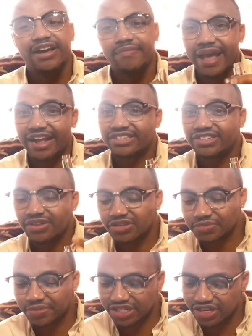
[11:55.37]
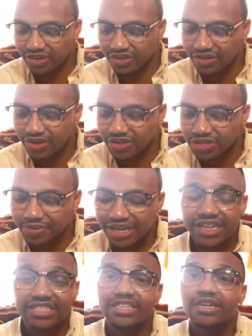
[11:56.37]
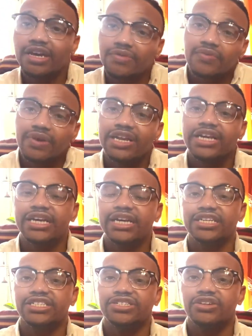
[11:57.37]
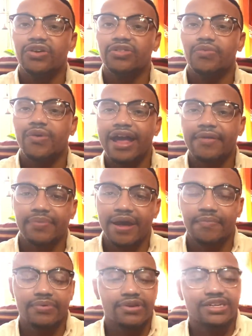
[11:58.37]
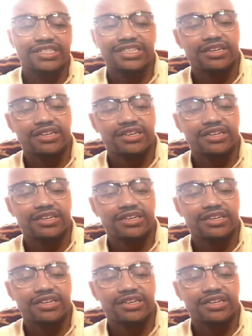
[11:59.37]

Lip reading: Back to those particular notes, because it really is, you know, the white pepper is